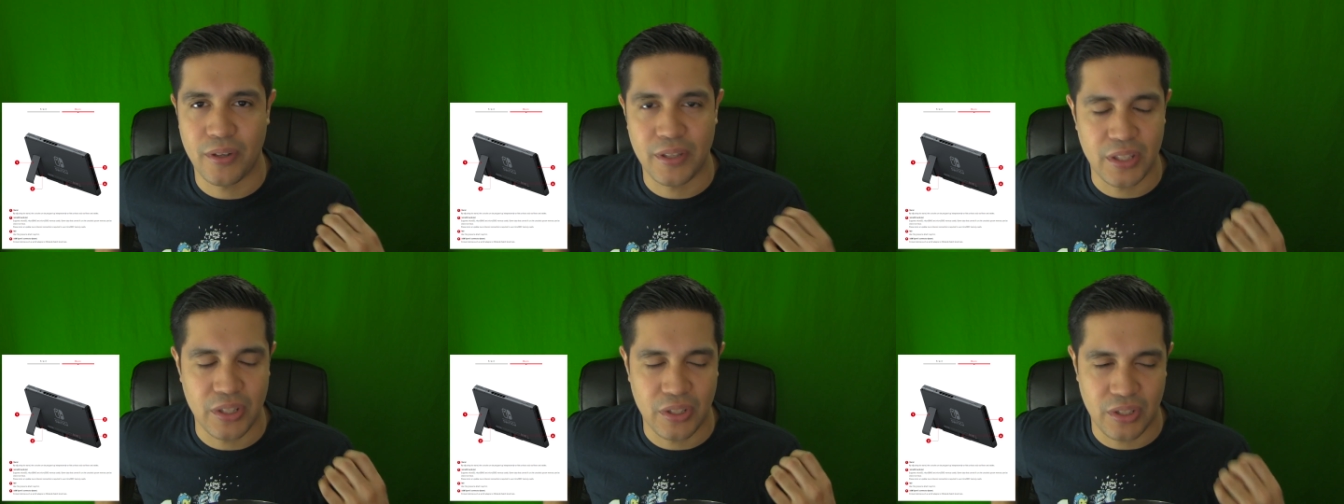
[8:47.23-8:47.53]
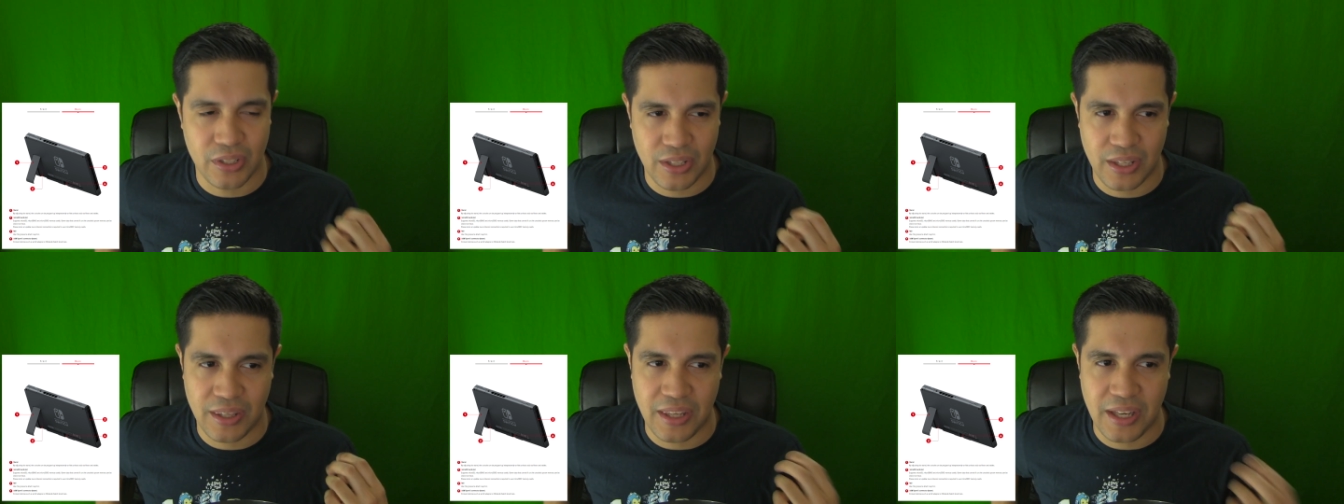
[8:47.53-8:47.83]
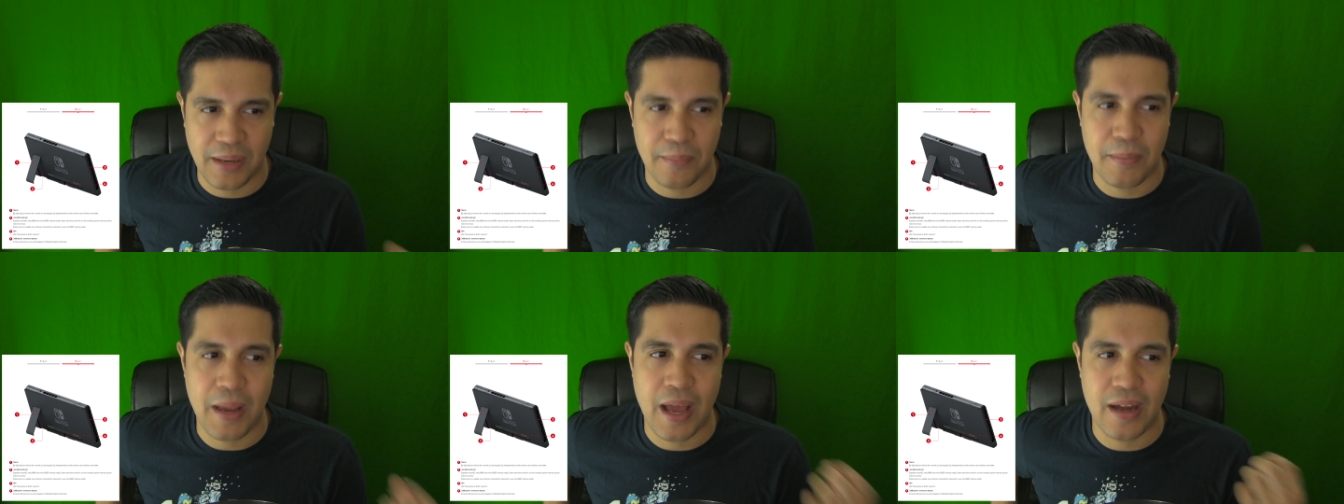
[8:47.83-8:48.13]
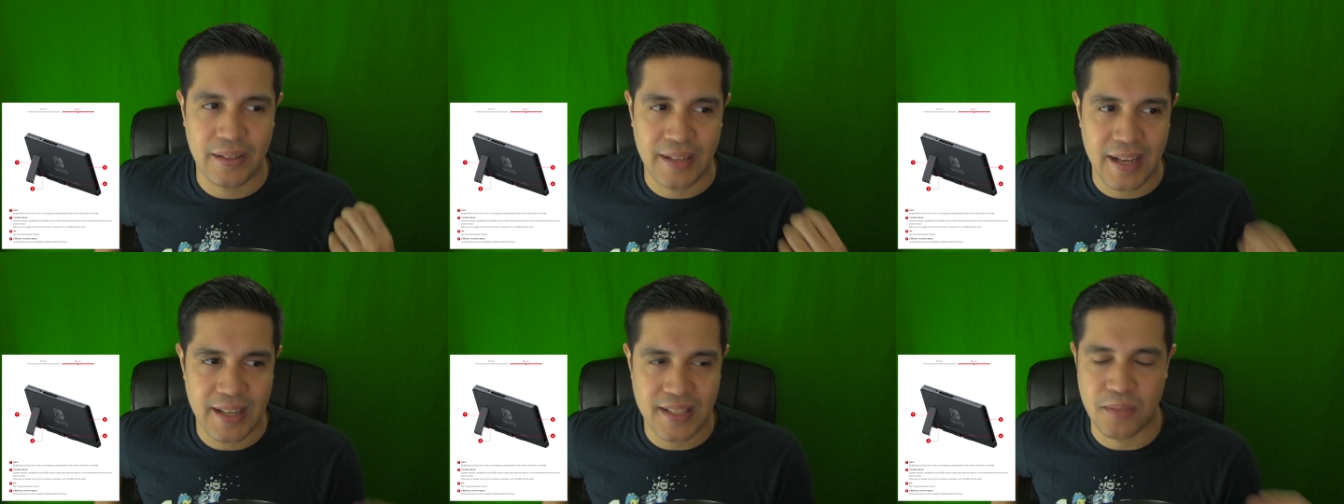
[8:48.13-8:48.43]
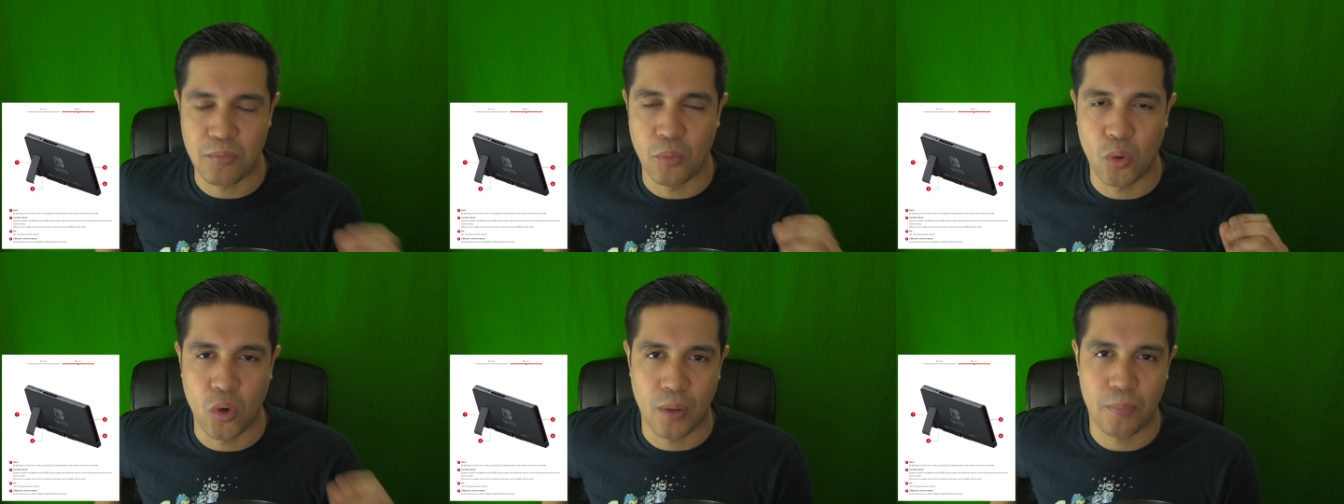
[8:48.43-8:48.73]
You think about it,
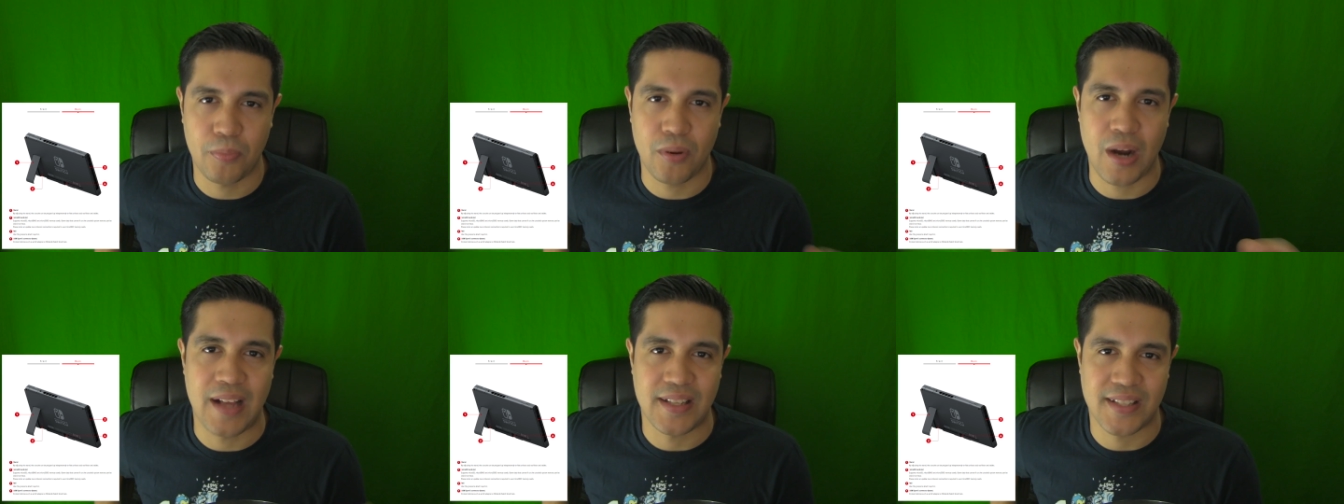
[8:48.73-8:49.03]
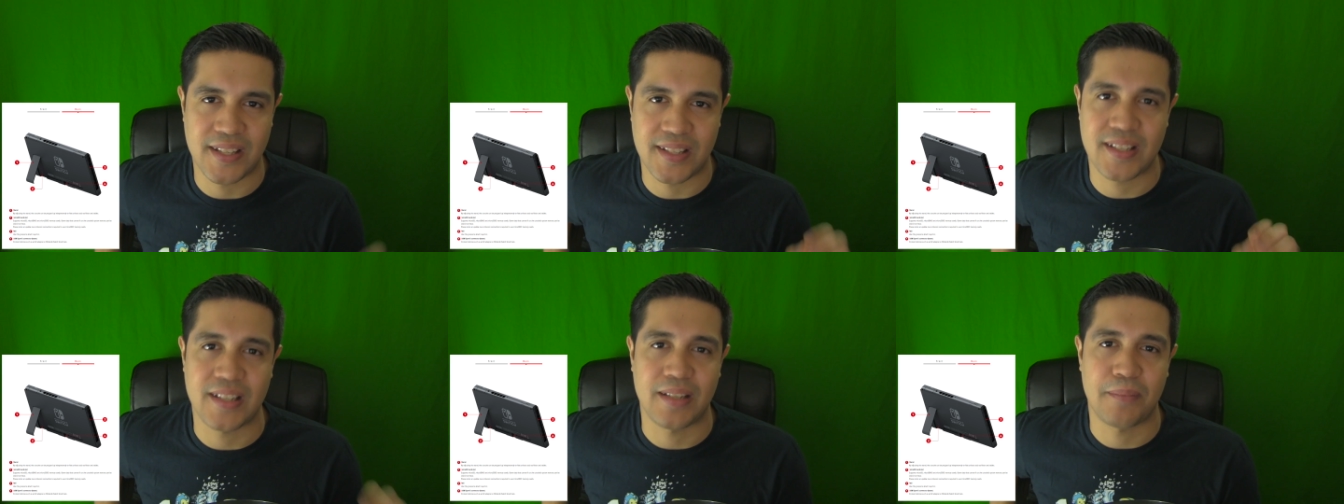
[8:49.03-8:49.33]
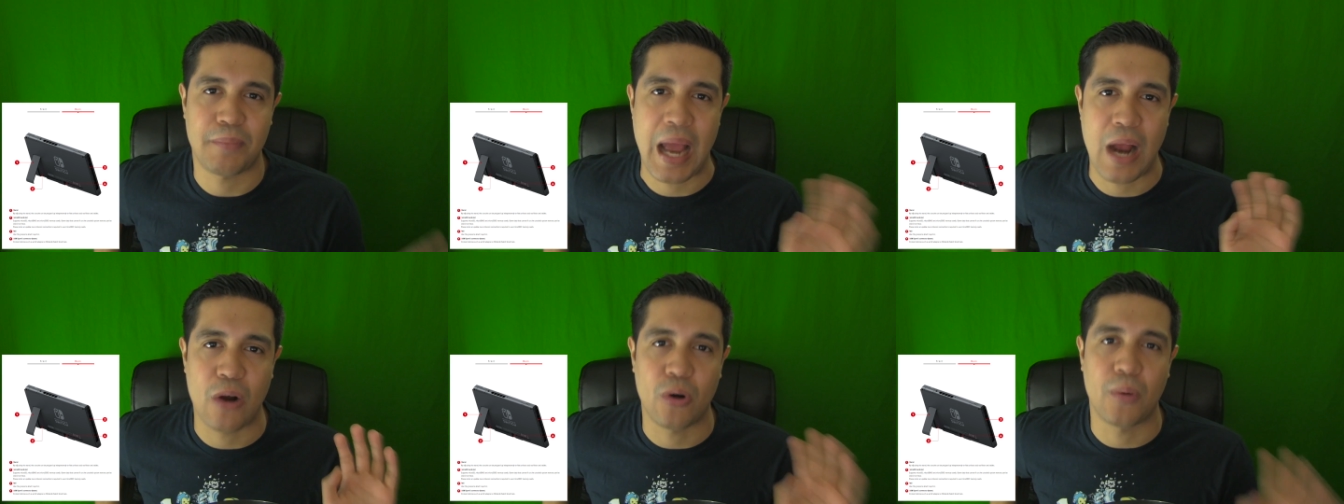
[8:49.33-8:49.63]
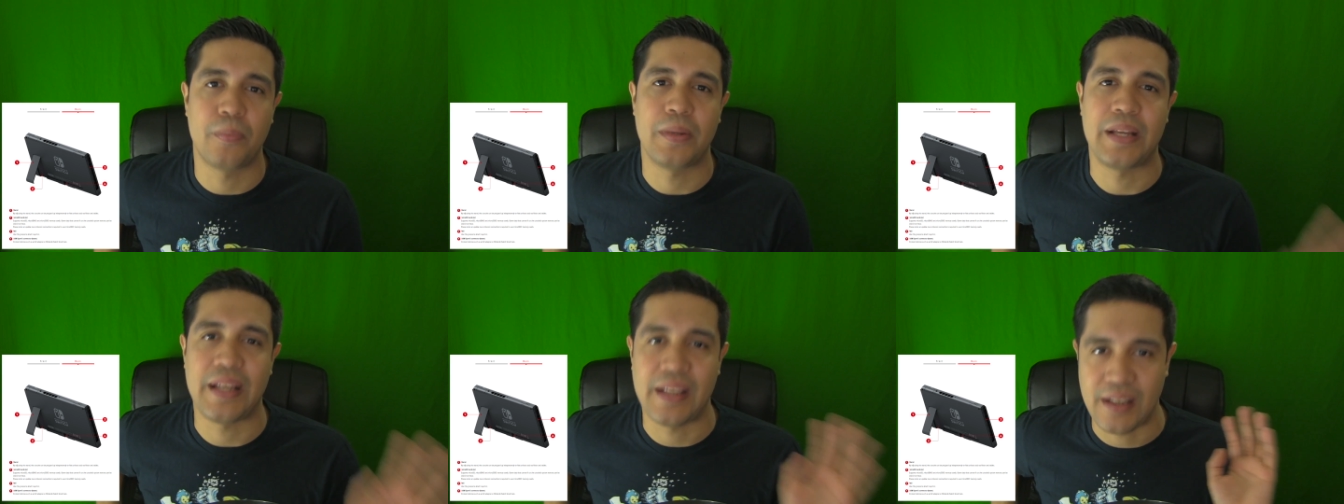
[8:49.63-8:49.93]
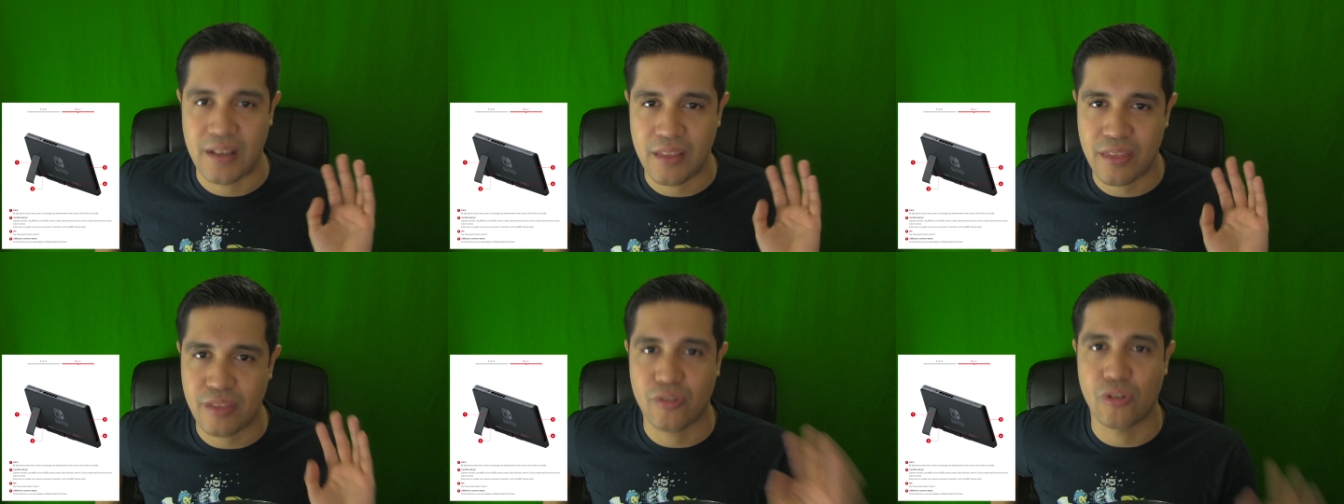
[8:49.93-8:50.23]
that's more processing power
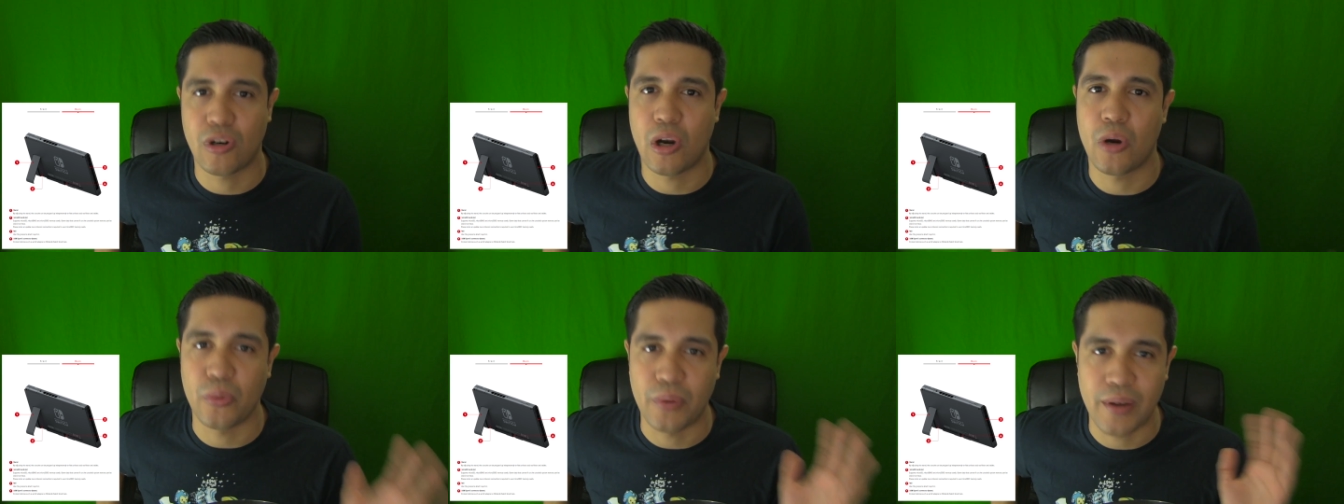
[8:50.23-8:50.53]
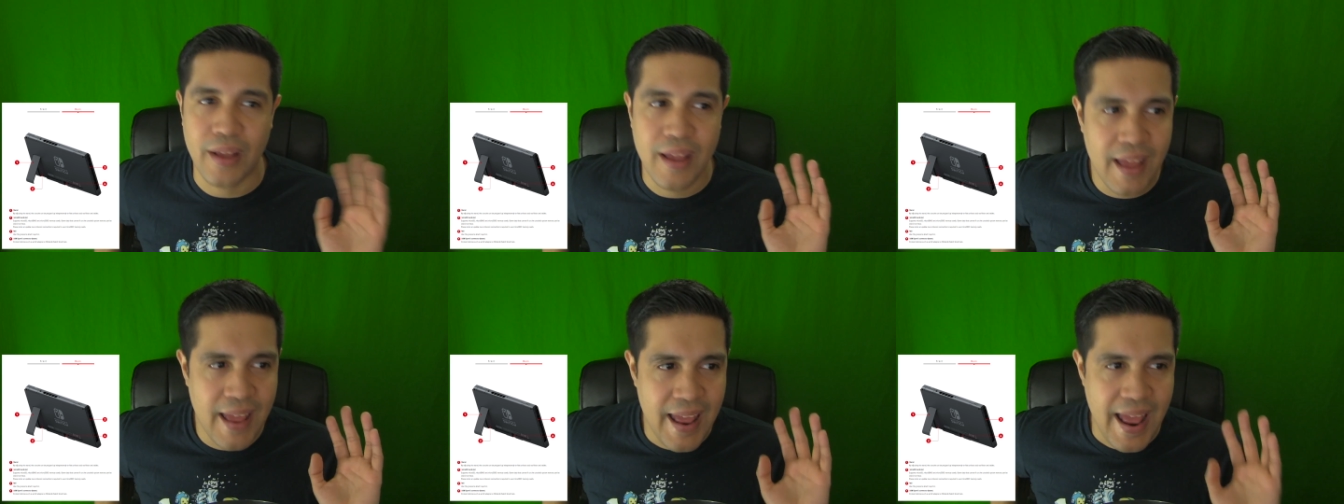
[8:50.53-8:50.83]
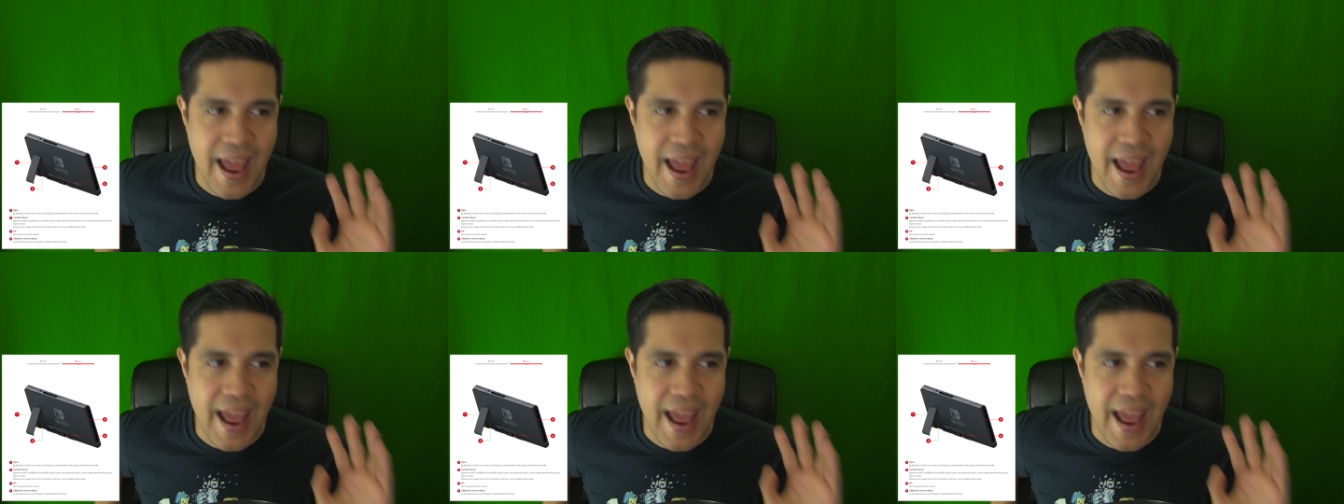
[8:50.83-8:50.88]
being thrown